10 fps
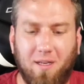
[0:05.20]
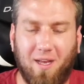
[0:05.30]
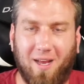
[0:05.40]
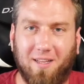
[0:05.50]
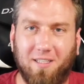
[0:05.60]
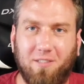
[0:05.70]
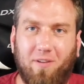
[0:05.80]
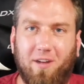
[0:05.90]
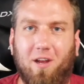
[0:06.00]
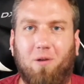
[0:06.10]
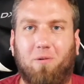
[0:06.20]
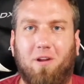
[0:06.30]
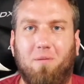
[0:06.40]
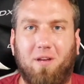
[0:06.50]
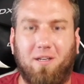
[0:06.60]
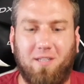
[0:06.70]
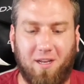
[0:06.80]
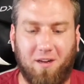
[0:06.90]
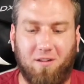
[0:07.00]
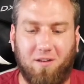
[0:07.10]
And in this video, we're gonna be
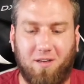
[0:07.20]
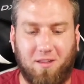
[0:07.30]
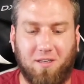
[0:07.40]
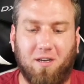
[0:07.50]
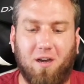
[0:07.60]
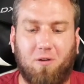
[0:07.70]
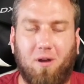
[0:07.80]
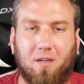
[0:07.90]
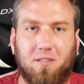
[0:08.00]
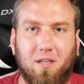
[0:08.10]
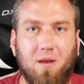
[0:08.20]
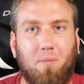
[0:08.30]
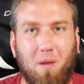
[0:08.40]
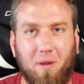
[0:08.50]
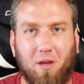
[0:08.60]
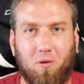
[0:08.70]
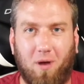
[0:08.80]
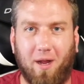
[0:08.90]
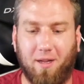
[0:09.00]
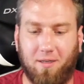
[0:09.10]
taking a look at the Dark Rock Slim by Be
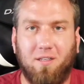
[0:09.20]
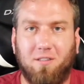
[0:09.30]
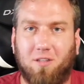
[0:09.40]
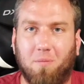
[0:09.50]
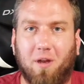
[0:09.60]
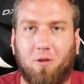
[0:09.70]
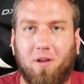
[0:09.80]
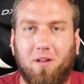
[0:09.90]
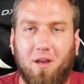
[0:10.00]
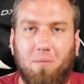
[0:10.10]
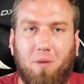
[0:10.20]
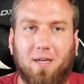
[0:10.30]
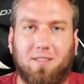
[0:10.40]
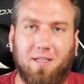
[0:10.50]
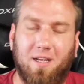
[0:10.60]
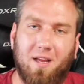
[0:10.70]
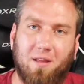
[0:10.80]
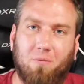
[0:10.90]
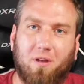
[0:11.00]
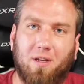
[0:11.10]
Quiet. So I'm gonna quickly unbox it and
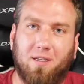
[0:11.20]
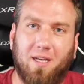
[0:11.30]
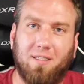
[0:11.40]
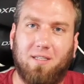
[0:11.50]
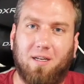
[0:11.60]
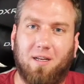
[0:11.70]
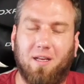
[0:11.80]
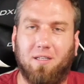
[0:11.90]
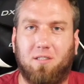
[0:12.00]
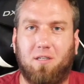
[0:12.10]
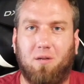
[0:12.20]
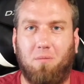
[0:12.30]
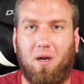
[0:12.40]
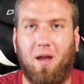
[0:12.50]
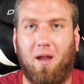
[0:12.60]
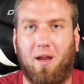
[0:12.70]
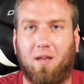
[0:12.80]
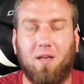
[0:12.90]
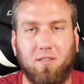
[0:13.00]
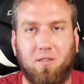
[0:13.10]
then we're gonna test it against my
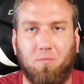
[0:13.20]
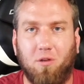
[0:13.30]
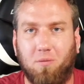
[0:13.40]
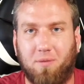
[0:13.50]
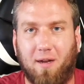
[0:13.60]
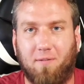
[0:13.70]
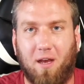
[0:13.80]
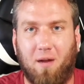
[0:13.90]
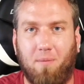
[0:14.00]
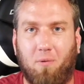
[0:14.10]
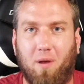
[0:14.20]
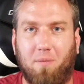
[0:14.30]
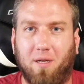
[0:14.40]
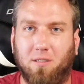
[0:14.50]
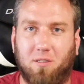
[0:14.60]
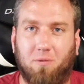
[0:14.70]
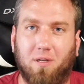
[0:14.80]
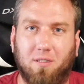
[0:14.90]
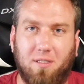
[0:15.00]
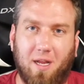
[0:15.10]
custom loop that I've got on my wet bench. So we're
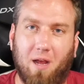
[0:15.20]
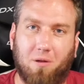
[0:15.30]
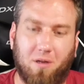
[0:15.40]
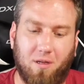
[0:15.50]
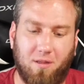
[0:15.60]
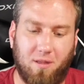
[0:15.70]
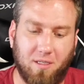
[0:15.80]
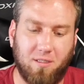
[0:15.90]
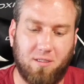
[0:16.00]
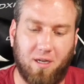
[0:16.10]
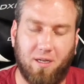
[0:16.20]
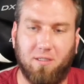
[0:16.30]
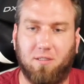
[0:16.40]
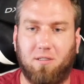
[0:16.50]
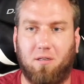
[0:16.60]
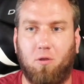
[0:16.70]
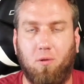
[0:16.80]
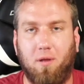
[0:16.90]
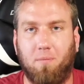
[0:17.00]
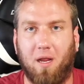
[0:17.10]
gonna see how good this does
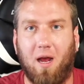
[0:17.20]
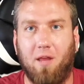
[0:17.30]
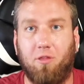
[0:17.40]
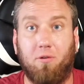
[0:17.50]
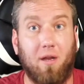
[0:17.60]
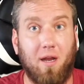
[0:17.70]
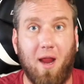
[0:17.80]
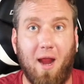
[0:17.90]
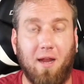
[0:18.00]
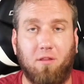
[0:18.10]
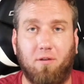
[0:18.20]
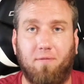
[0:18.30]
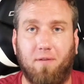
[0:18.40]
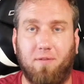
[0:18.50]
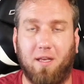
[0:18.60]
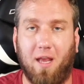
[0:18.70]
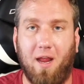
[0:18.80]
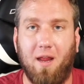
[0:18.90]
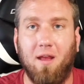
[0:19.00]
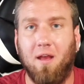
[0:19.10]
cooling my i3 8350K